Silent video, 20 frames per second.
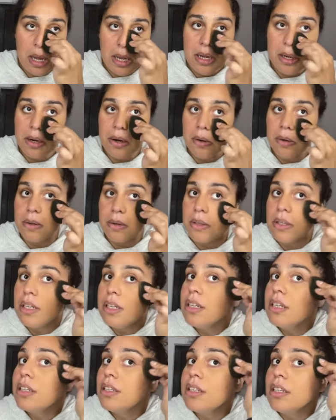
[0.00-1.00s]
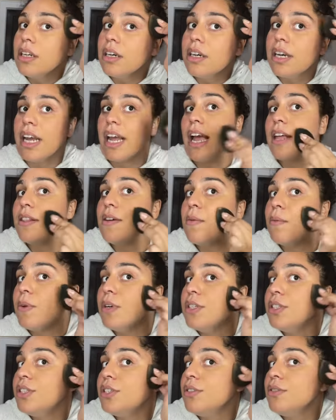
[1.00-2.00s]
you know, looking. And then
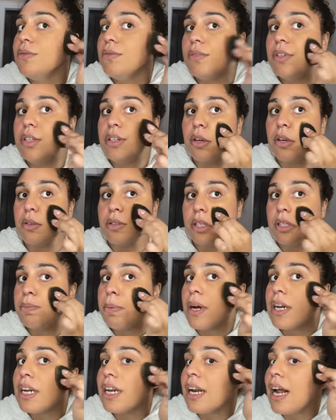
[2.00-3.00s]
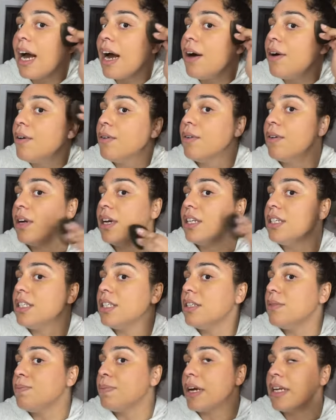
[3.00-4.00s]
once you, you know, spread it out, it
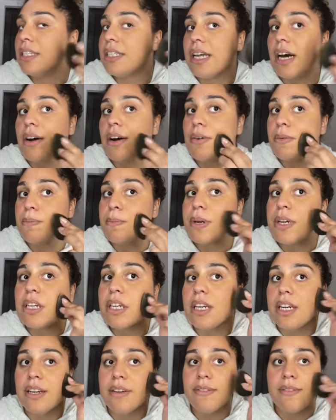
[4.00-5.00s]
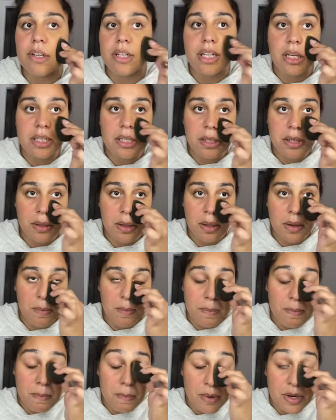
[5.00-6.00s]
spreads out pretty evenly. So the
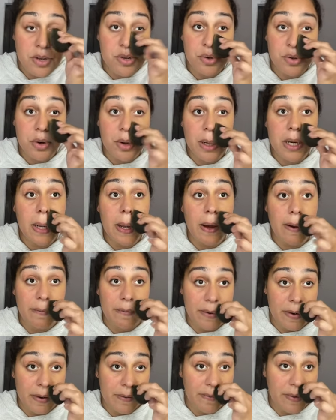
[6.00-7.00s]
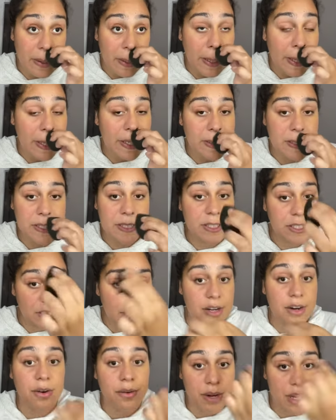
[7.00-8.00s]
majority of your foundation
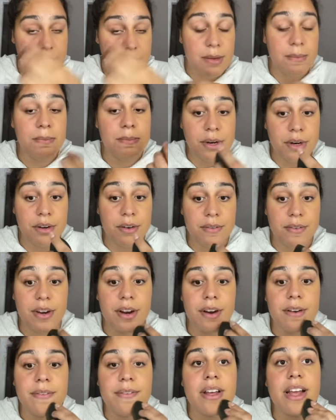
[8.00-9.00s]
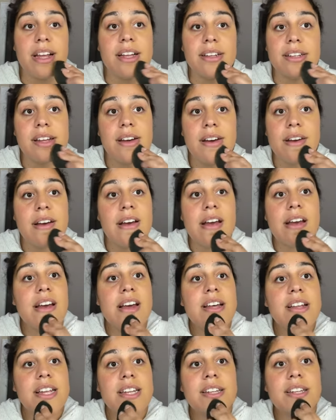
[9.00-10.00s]
should go in the middle of your face.
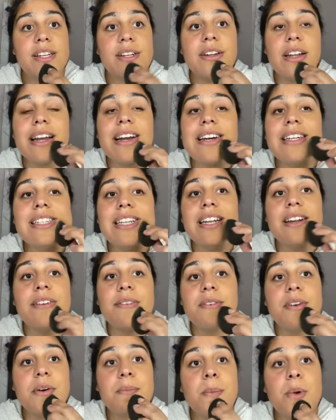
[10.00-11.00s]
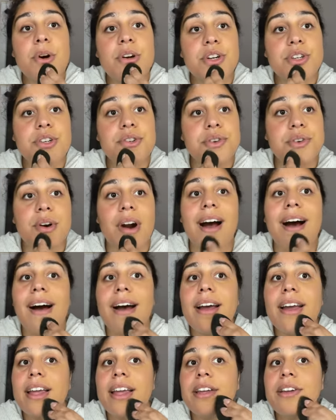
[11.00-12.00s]
So like I said, if you're more
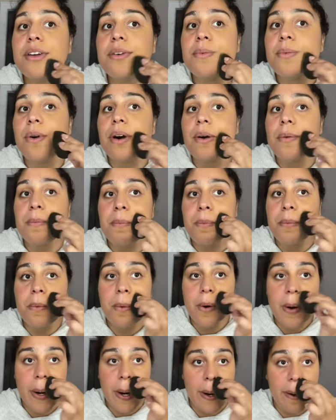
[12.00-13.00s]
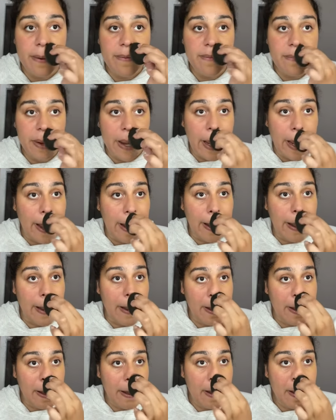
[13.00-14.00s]
dry, you want more of
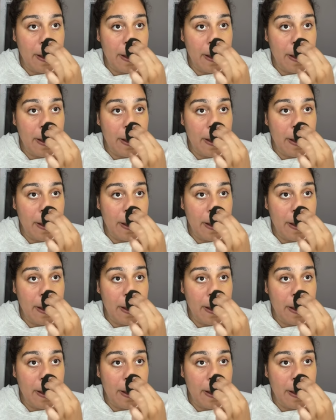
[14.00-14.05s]
a